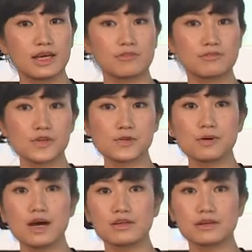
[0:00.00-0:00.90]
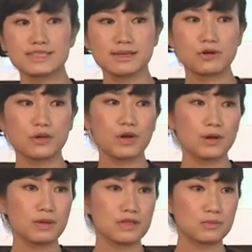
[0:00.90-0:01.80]
First part of summary will
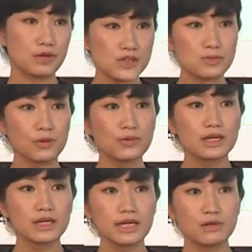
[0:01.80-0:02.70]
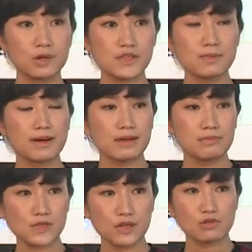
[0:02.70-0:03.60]
be the principle raised by
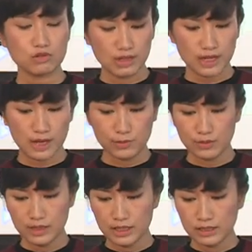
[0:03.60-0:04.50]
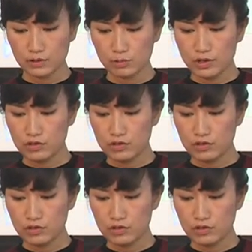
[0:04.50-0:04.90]
Mr. Zhu Shenhao, that we